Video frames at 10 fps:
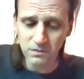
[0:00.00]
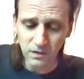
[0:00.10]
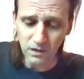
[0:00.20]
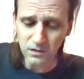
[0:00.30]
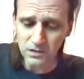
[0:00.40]

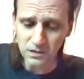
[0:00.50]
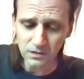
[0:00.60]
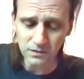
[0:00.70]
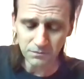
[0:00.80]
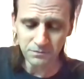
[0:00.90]
Things
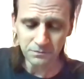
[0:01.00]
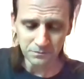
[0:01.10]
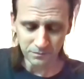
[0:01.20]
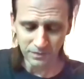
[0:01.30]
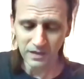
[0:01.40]

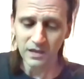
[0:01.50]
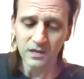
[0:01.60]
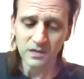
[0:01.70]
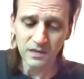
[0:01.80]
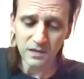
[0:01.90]

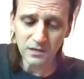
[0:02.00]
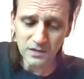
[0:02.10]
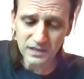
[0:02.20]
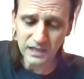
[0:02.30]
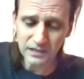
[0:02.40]
things
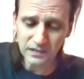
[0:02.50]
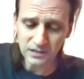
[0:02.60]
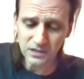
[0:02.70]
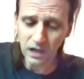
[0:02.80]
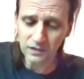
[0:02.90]
didn't
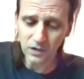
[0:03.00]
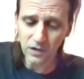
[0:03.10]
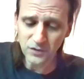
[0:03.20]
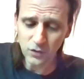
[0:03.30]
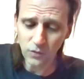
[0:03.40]
start
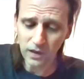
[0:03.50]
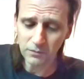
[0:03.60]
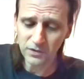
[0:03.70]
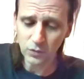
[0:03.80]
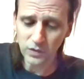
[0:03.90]
off so well
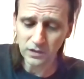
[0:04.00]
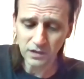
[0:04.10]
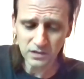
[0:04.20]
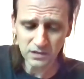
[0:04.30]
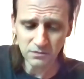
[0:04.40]
between
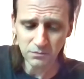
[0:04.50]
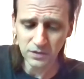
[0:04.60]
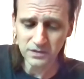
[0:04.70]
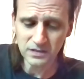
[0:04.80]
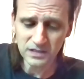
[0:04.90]
us,
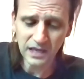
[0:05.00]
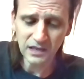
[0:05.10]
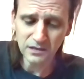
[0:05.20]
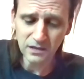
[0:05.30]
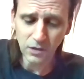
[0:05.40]
but they
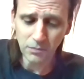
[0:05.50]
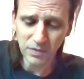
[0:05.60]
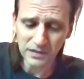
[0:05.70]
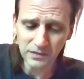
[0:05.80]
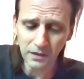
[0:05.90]
ended up
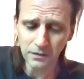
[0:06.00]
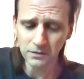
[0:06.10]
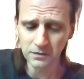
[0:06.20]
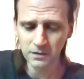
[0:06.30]
better,